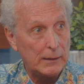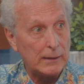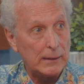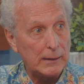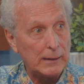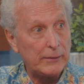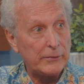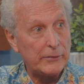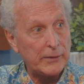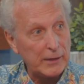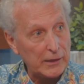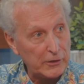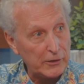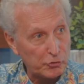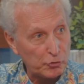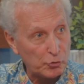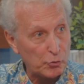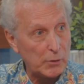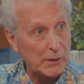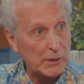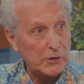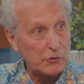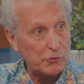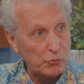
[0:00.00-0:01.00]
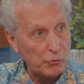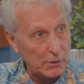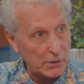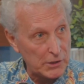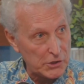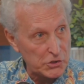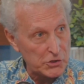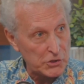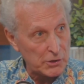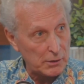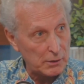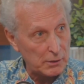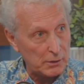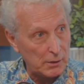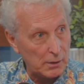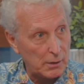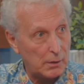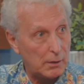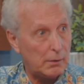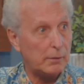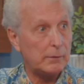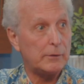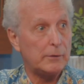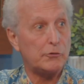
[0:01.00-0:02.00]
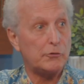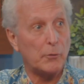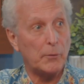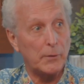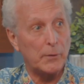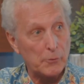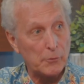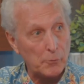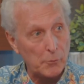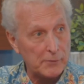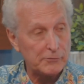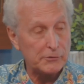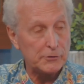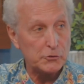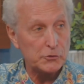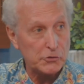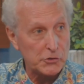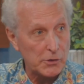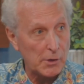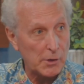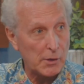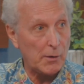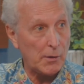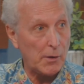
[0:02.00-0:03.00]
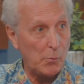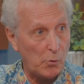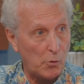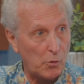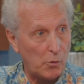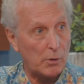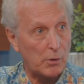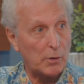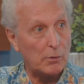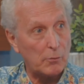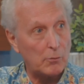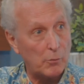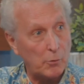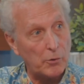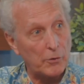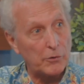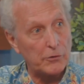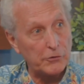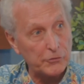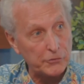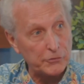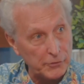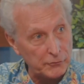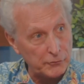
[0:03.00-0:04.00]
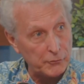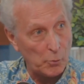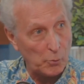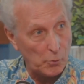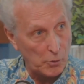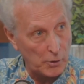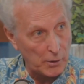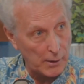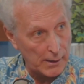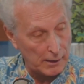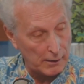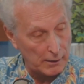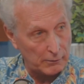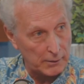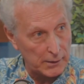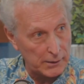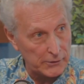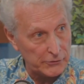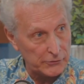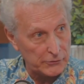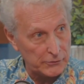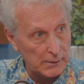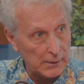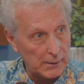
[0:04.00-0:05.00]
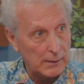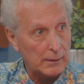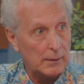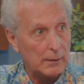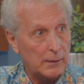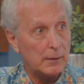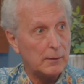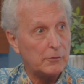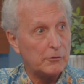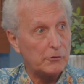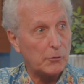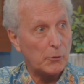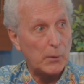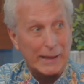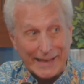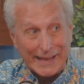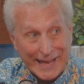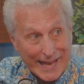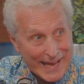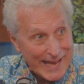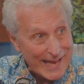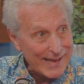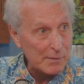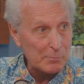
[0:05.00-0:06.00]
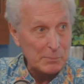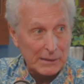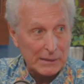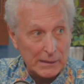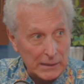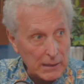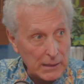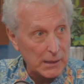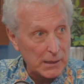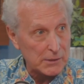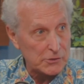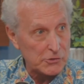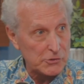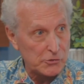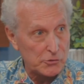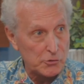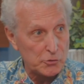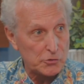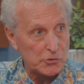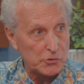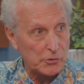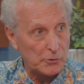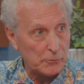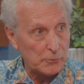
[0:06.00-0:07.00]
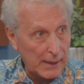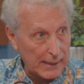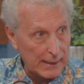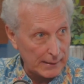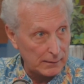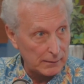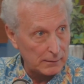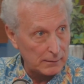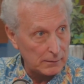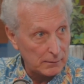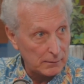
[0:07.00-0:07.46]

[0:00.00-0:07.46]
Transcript: in the history and tradition during the Revolutionary War or the Civil War eras. So it can't be a constitutional right.